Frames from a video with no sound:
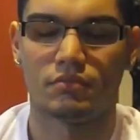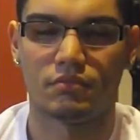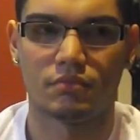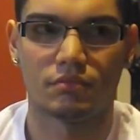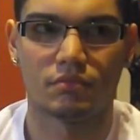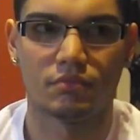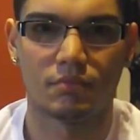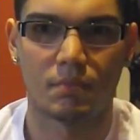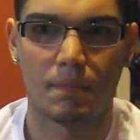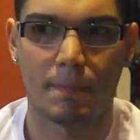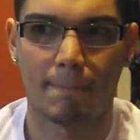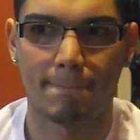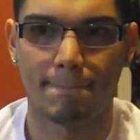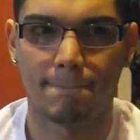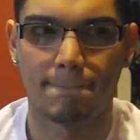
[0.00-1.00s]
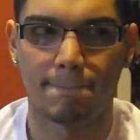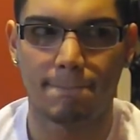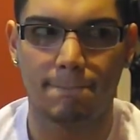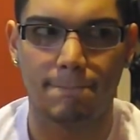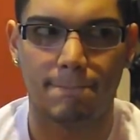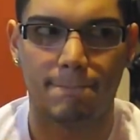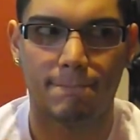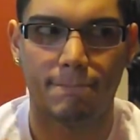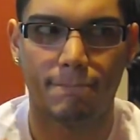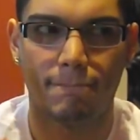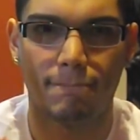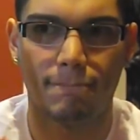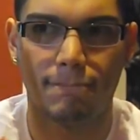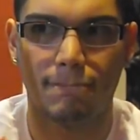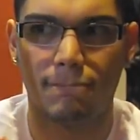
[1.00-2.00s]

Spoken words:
No one is speaking in this clip.